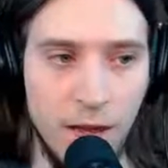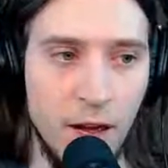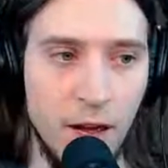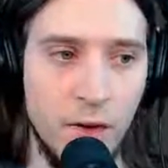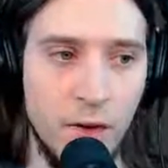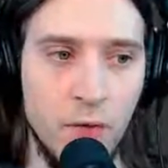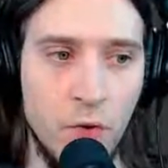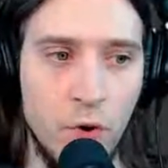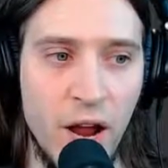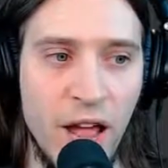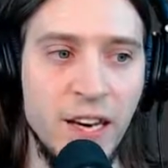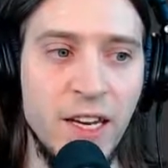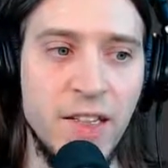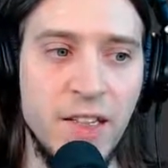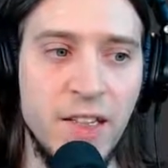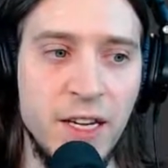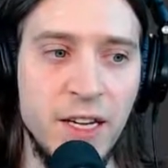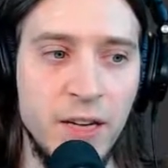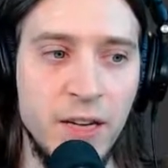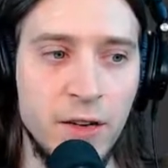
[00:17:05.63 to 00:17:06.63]
For
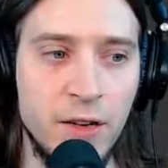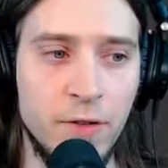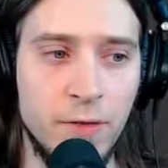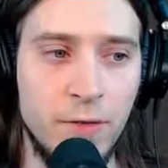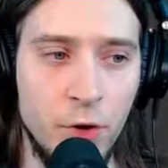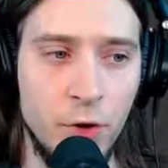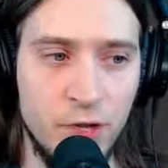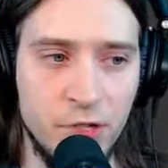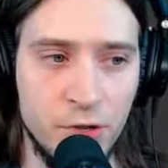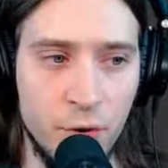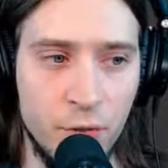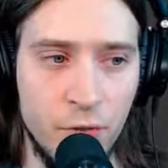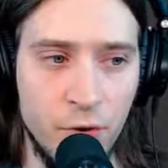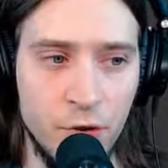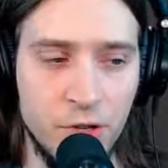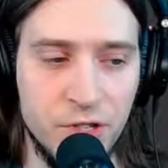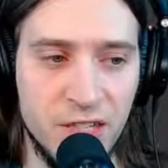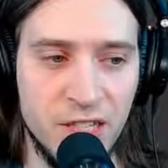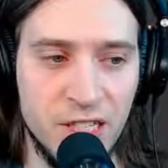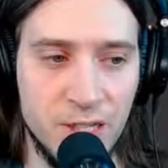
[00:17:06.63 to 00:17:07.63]
editing
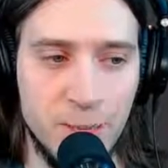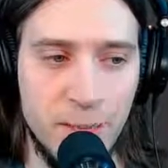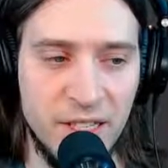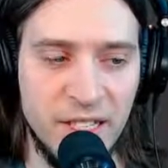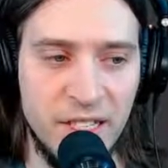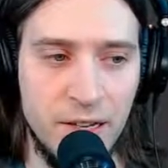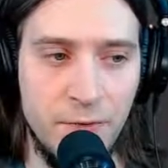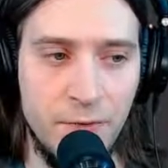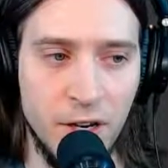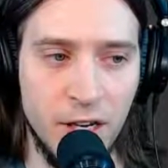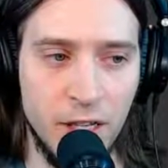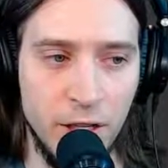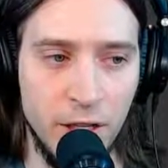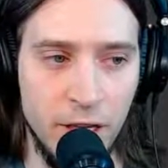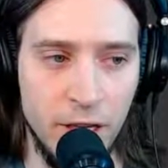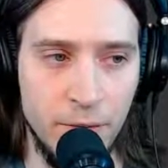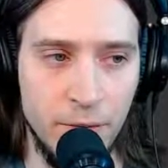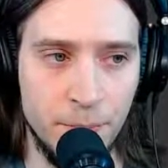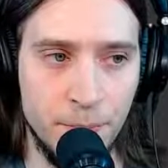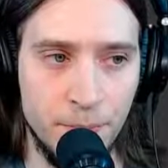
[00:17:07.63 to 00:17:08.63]
voiceovers
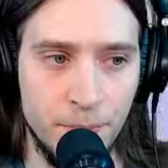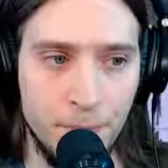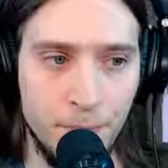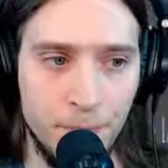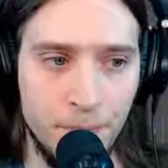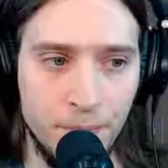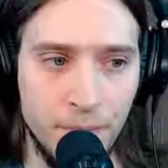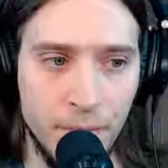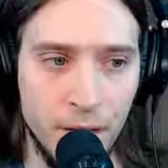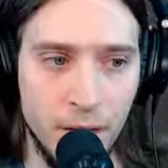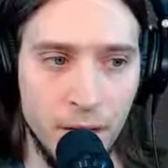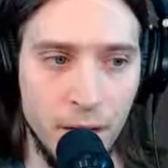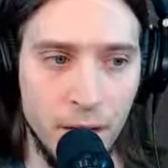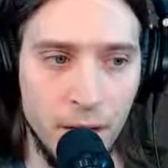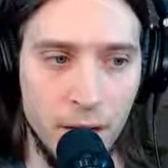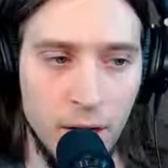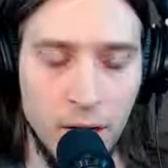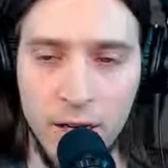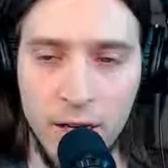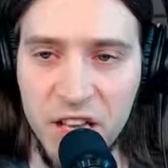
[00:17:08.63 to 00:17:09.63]
specifically,
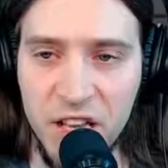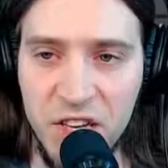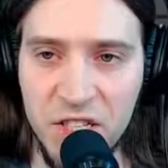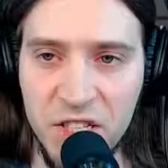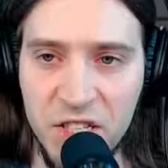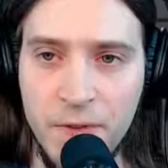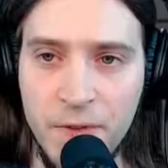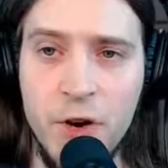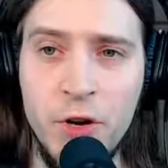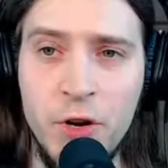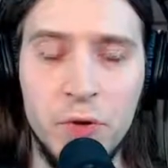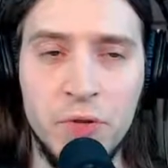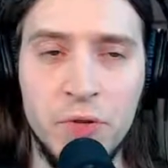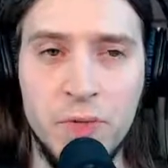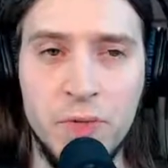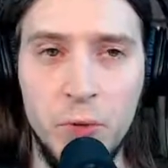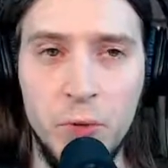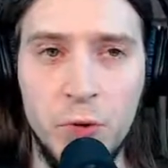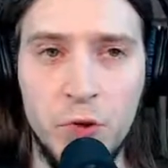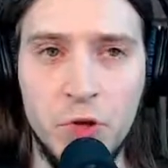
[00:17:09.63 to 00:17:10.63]
it is very
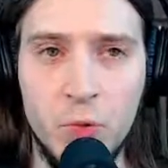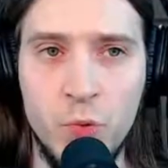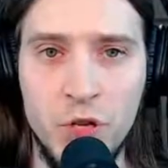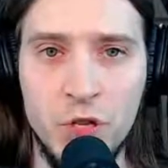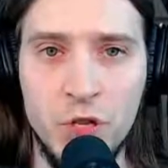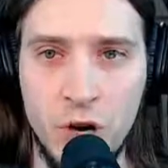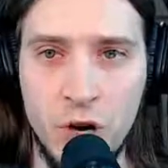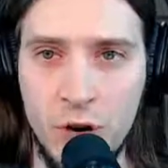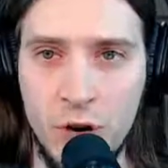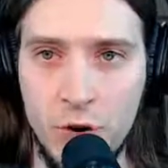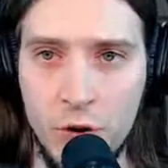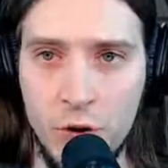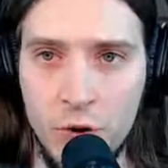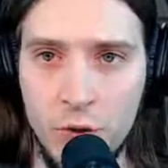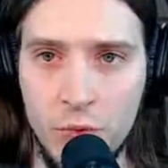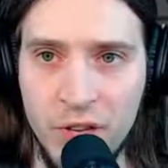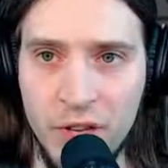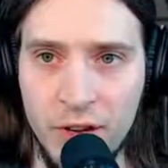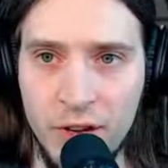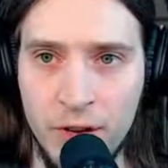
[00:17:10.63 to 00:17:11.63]
useful to switch order to
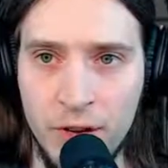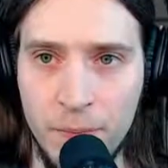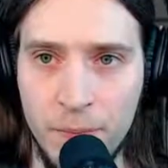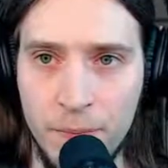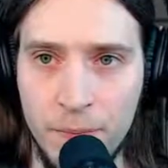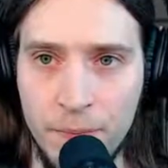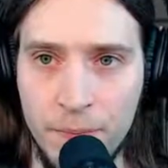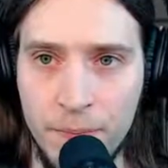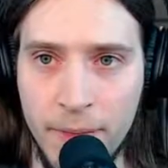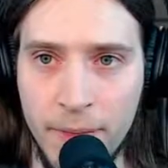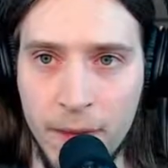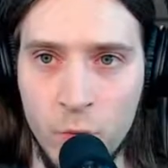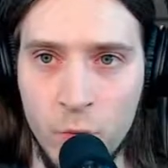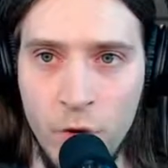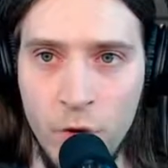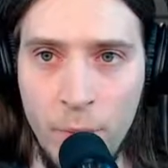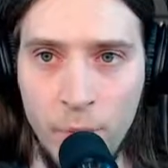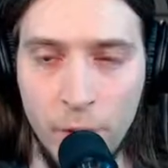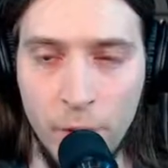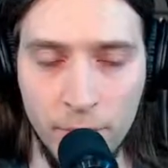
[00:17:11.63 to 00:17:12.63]
the
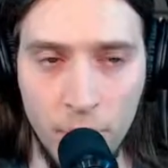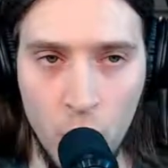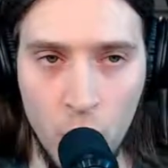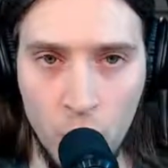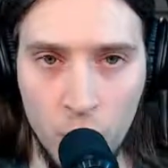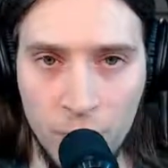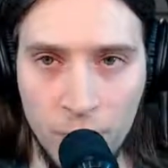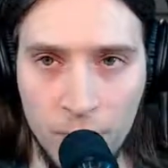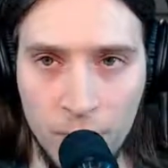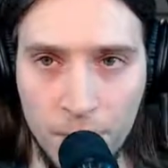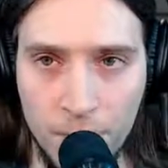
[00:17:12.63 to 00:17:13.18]
ripple mode.